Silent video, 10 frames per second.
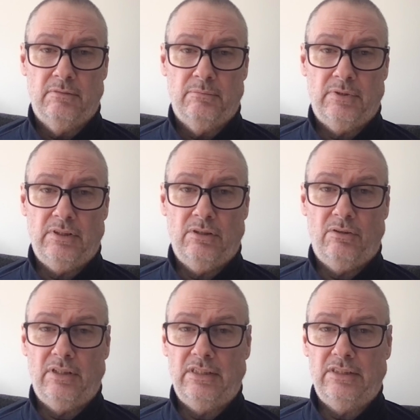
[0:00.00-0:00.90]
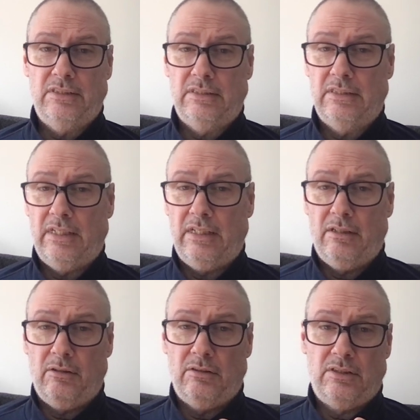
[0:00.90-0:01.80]
But
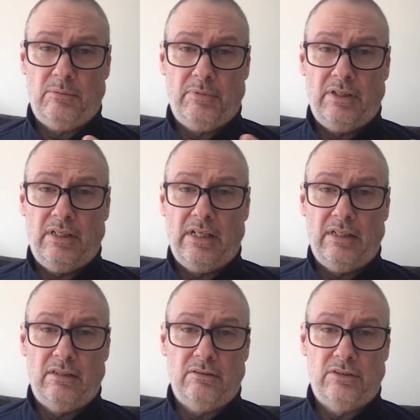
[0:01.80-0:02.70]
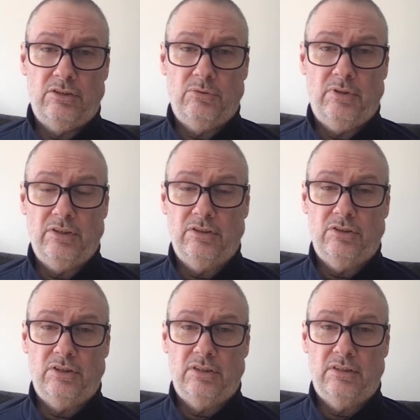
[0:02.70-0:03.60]
somebody in that situation
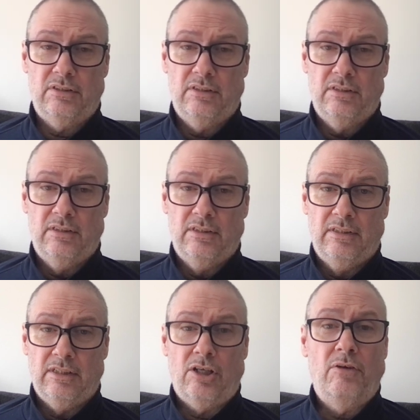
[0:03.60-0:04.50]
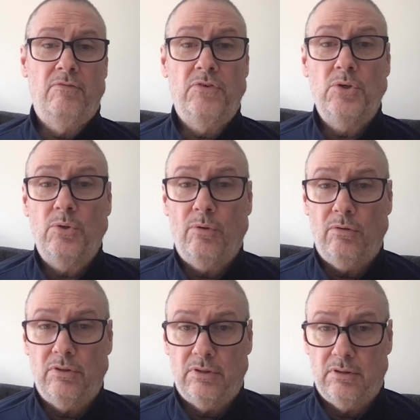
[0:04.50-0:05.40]
is just
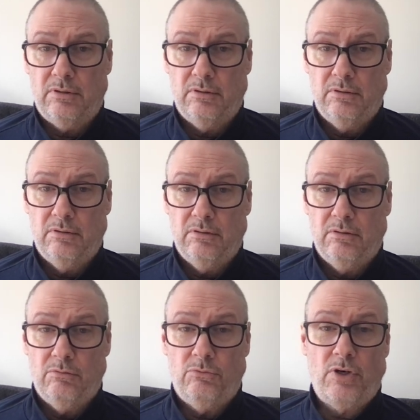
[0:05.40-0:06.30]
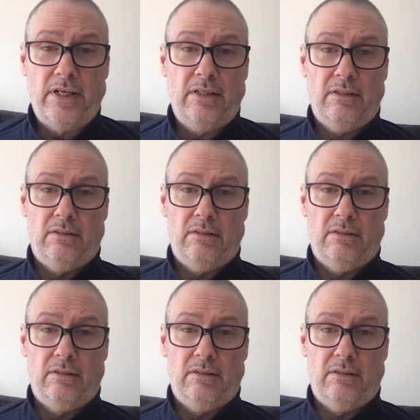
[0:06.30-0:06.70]
confused, frightened.